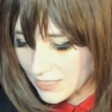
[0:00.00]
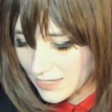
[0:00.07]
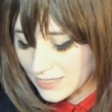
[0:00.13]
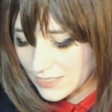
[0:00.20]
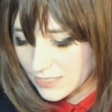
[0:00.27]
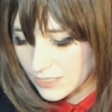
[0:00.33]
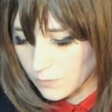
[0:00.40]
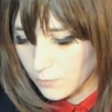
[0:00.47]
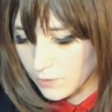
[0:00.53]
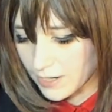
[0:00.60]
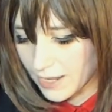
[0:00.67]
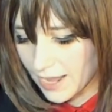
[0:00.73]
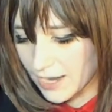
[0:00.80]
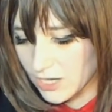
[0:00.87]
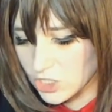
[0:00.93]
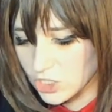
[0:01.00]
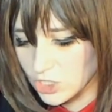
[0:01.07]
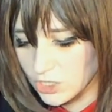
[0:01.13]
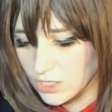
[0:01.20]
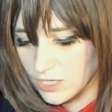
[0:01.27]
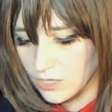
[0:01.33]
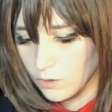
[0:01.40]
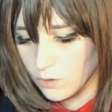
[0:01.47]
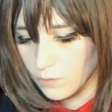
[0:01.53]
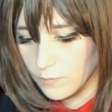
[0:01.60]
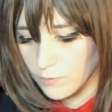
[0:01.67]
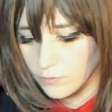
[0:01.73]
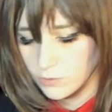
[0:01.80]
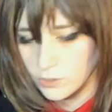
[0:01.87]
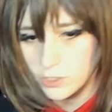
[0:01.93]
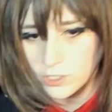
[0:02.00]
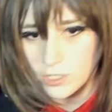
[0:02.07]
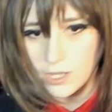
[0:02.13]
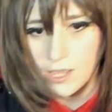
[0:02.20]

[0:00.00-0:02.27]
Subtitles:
someone actually almost